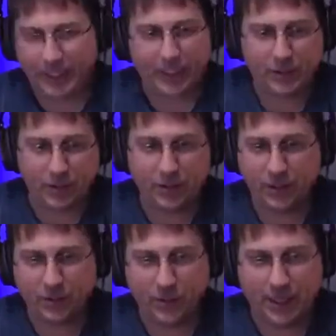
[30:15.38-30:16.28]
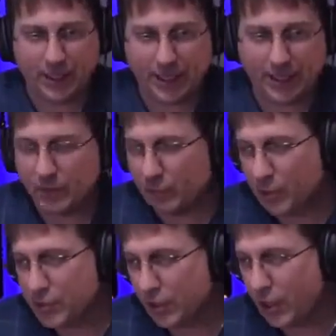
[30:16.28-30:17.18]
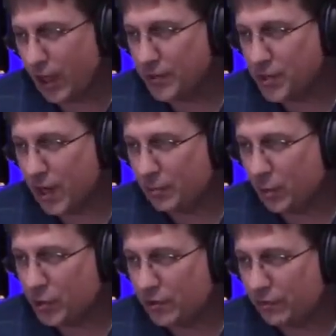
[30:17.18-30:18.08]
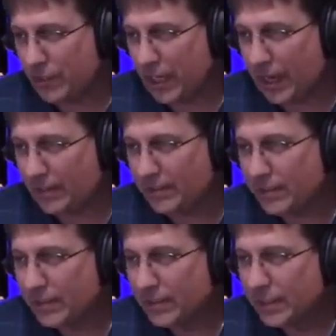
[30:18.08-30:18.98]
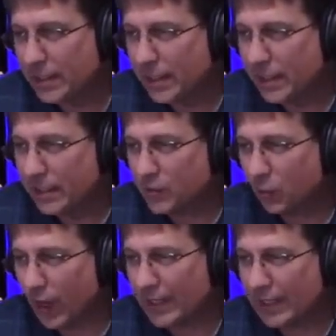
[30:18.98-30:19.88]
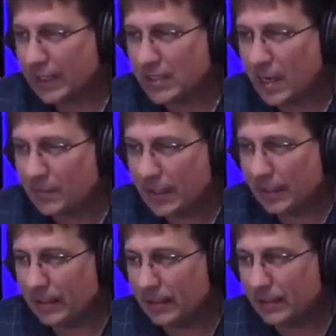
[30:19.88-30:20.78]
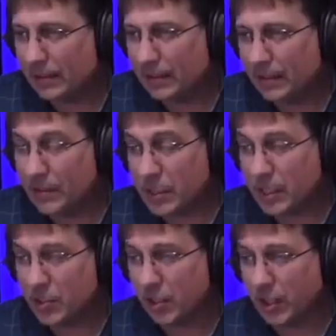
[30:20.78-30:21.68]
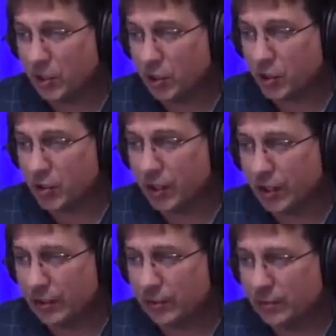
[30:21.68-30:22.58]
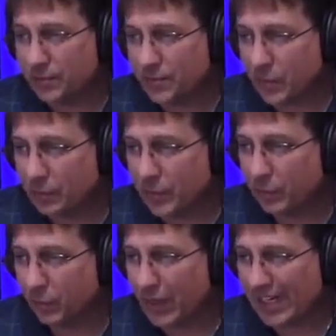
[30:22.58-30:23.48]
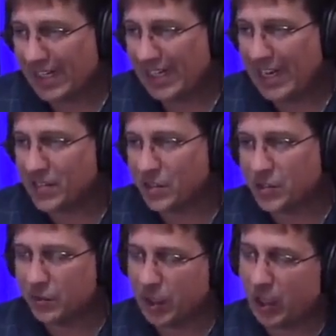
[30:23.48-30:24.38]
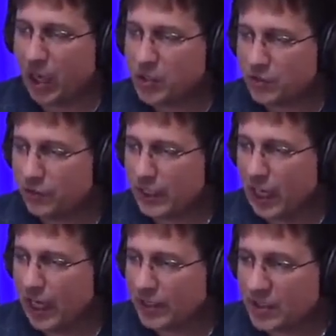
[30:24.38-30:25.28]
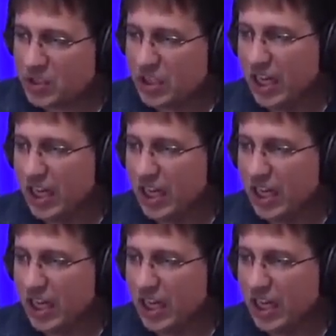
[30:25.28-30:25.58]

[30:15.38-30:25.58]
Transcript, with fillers: and dirty, the way I like it. Pros and cons. All right, pros of fiat. It's widely accepted. It's easily understood. People recognize it. Some of the cons of fiat, it's